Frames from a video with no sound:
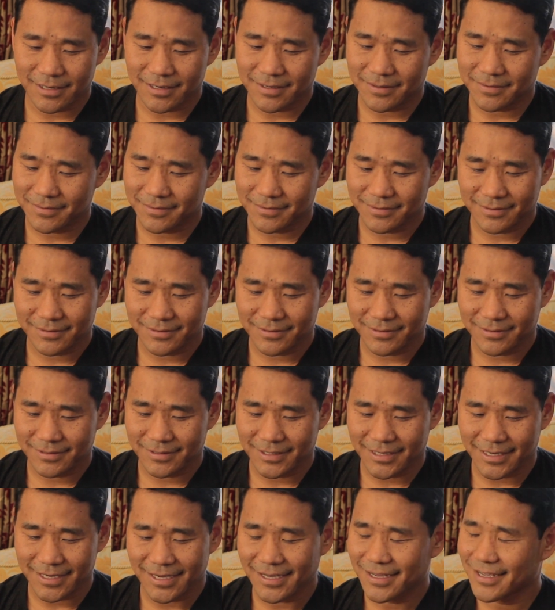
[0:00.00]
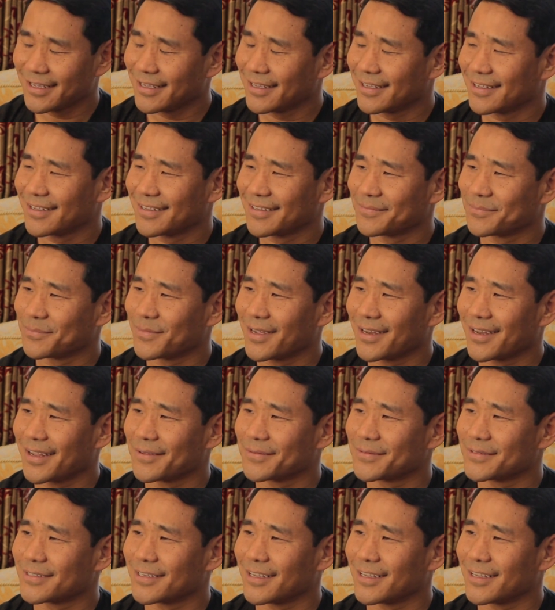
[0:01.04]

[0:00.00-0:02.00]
and my life